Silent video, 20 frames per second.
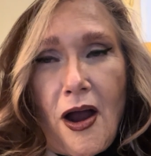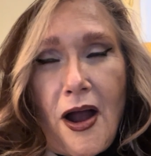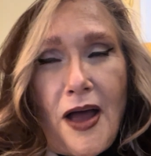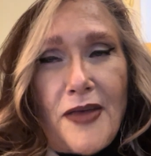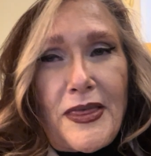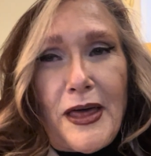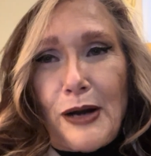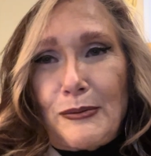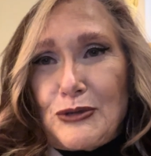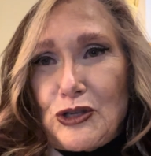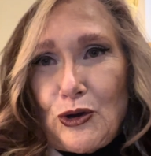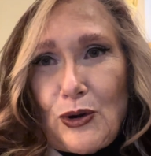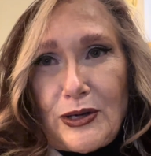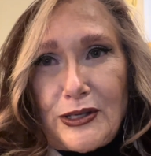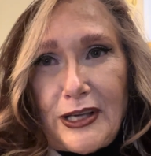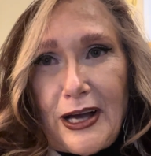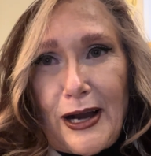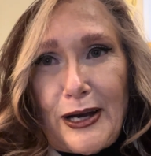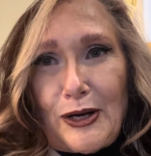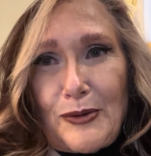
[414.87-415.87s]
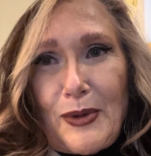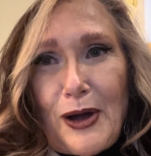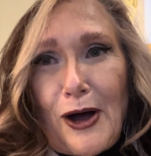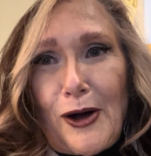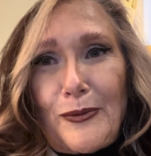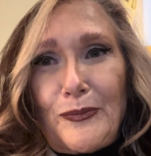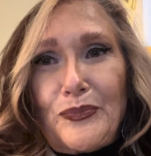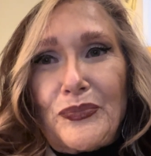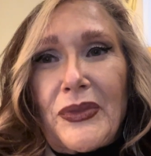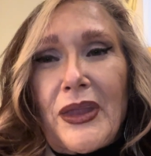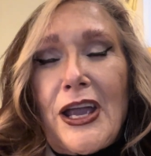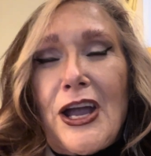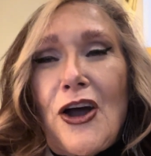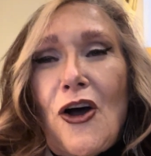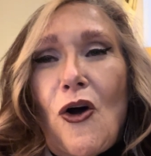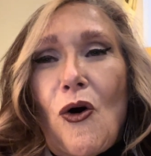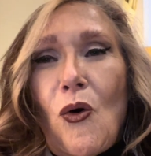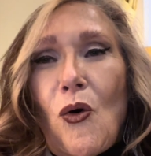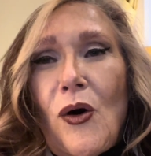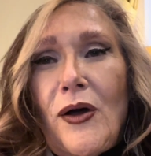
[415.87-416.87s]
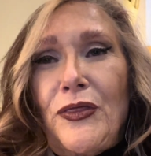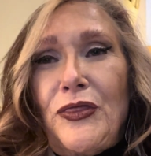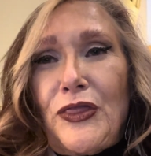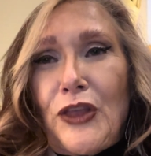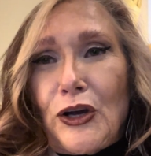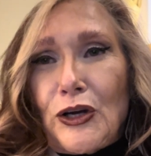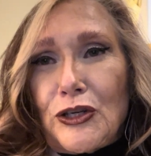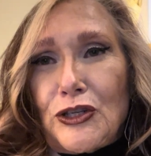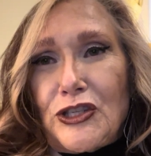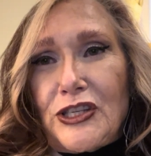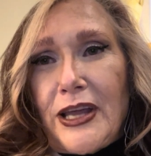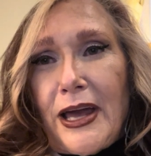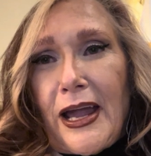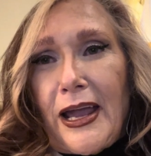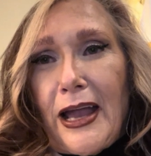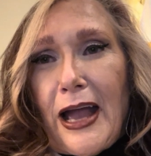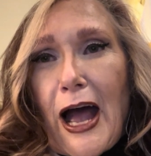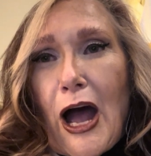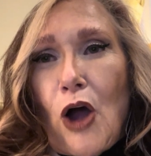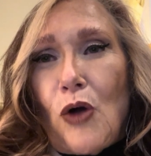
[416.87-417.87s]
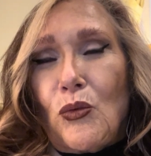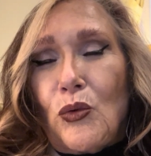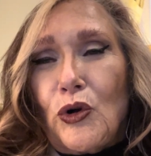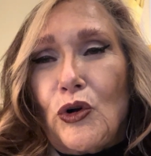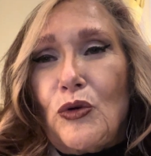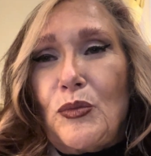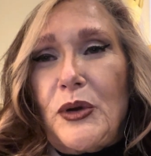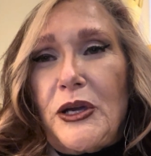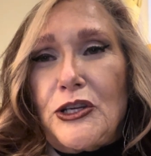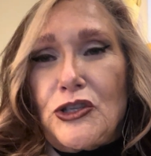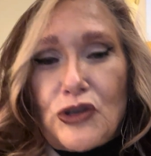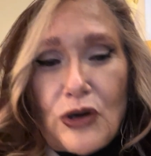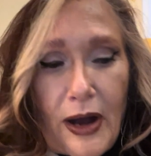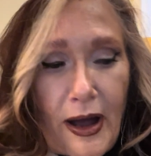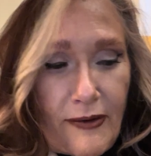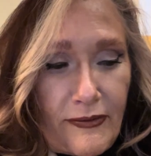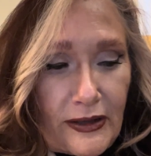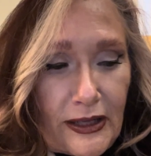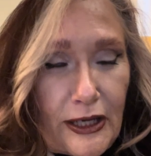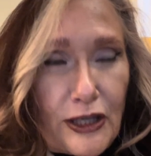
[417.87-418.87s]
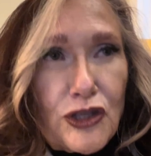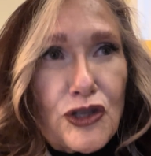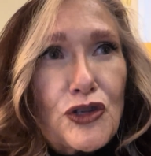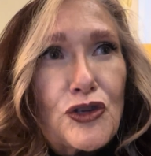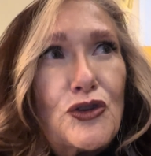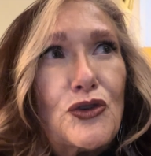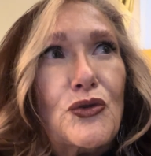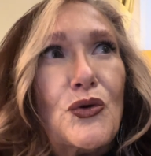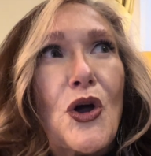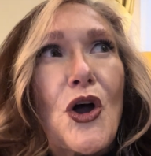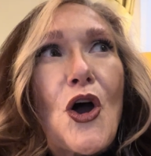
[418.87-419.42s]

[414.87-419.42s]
that I'm so excited about. On Thursday, I will be traveling to